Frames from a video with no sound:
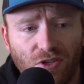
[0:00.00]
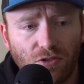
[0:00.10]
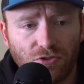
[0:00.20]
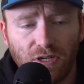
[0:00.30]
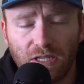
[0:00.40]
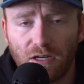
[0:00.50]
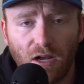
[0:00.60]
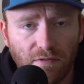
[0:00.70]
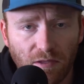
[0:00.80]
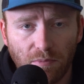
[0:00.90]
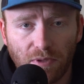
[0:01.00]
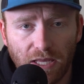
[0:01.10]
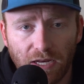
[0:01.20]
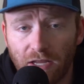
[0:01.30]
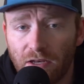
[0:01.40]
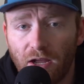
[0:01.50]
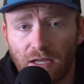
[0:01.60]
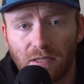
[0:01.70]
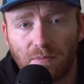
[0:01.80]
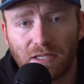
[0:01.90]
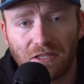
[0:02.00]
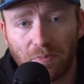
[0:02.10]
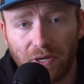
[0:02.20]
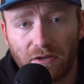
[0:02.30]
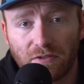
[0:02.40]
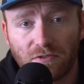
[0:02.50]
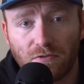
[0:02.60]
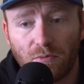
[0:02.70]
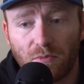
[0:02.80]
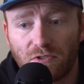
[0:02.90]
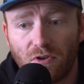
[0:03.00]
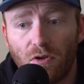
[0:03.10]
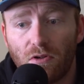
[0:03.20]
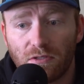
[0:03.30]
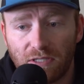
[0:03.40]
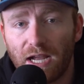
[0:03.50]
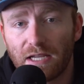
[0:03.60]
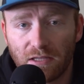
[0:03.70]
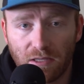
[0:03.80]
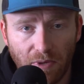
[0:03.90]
They're all trying to get off the planet and not end up like their parents who almost all died in the